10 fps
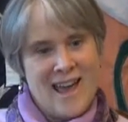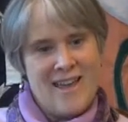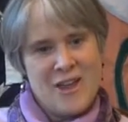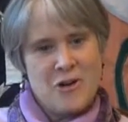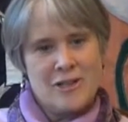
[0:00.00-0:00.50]

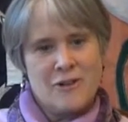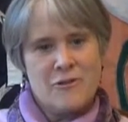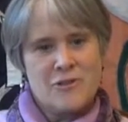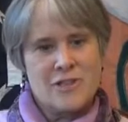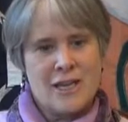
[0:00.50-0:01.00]
And they're a
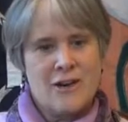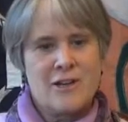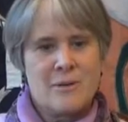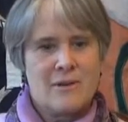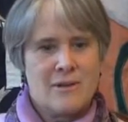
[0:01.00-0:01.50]
little scared
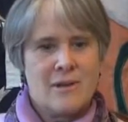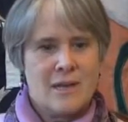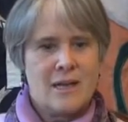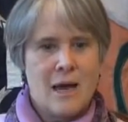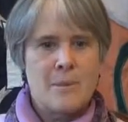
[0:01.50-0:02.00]
in
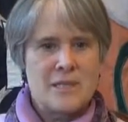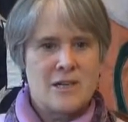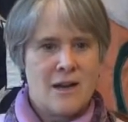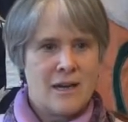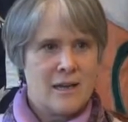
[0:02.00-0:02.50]

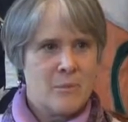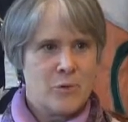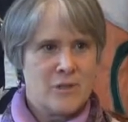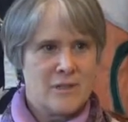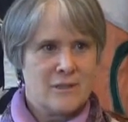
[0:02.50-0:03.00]
Abadiânia,
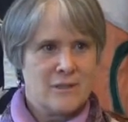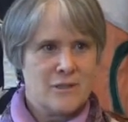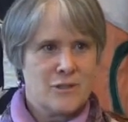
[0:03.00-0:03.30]
Brazil,